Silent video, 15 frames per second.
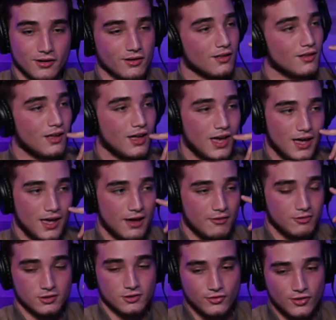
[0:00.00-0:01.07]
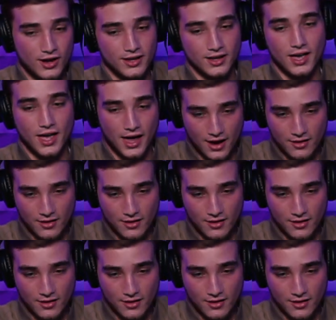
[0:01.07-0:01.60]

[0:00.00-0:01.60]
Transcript: are. Yeah, Everyone's yeah. Fighting